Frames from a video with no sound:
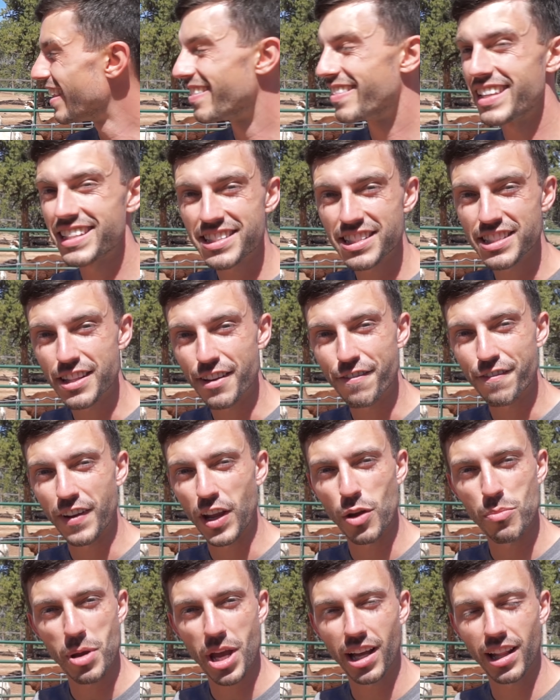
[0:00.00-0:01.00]
This is the
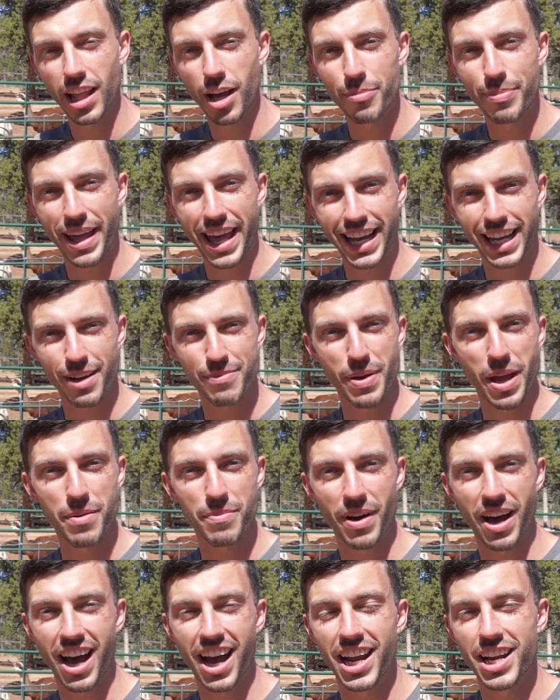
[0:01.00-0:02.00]
female alpaca
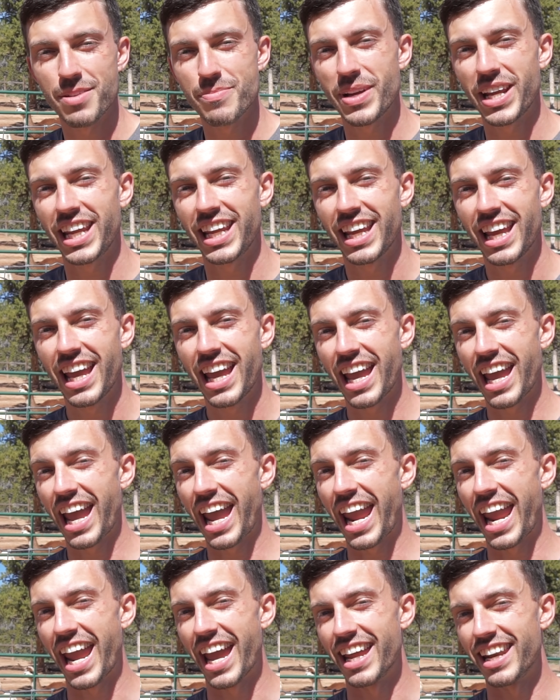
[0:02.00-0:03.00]
pen behind me,
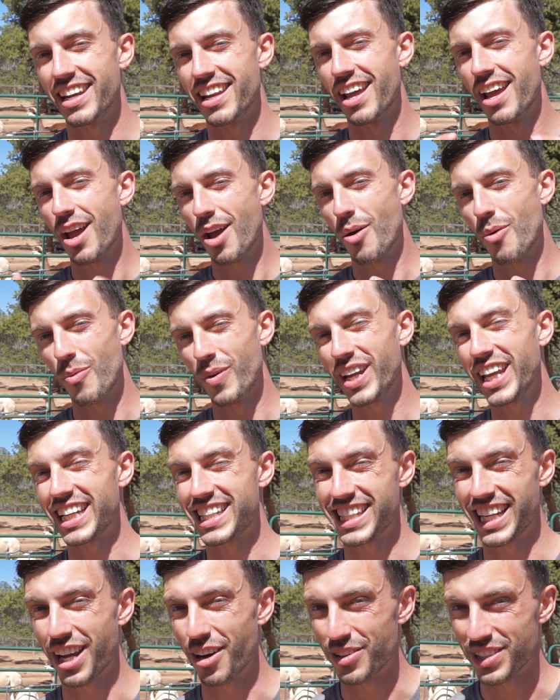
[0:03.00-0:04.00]
and we
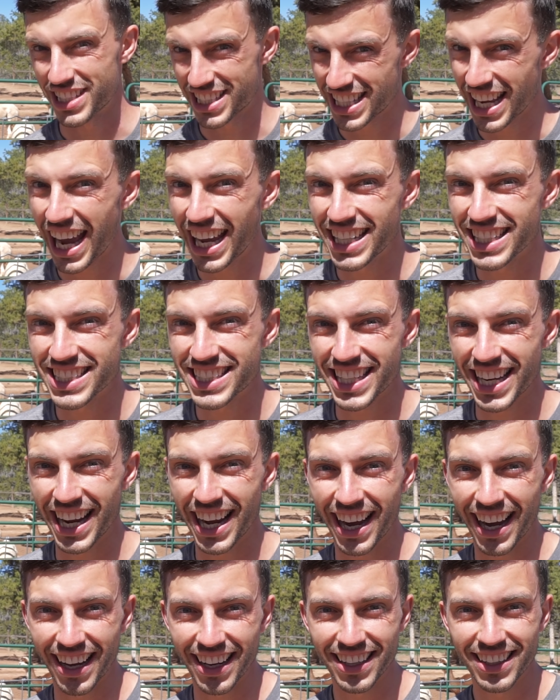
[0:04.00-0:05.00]
get to go inside and say
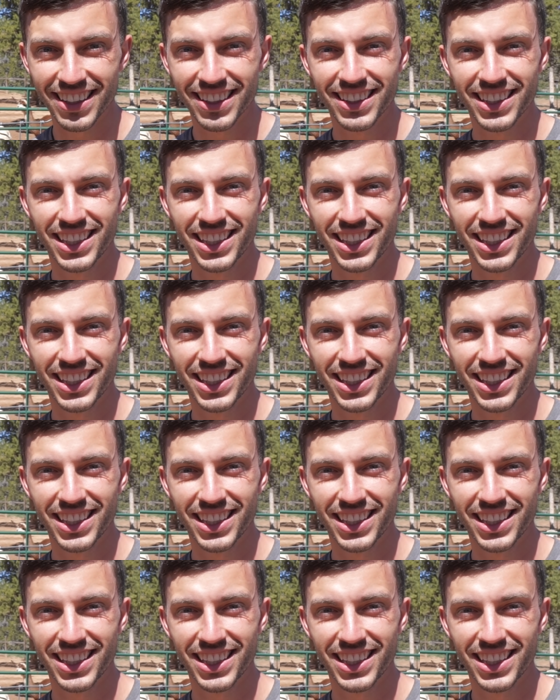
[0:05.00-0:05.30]
hi.